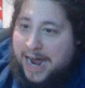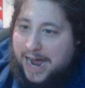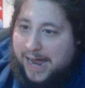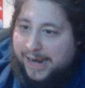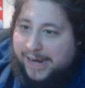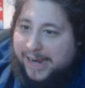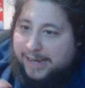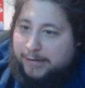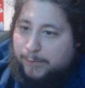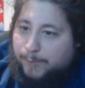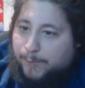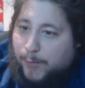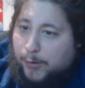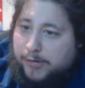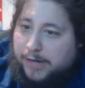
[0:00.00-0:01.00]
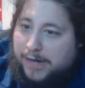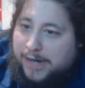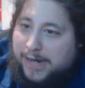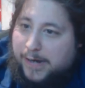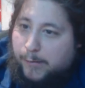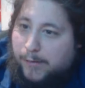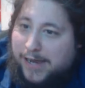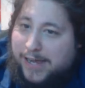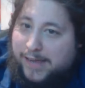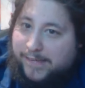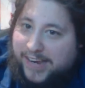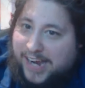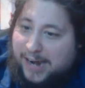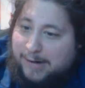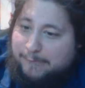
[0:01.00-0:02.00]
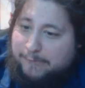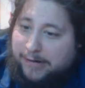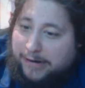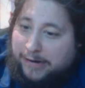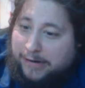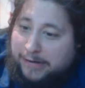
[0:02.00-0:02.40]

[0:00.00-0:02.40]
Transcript: and there's a bottle in the way of the camera.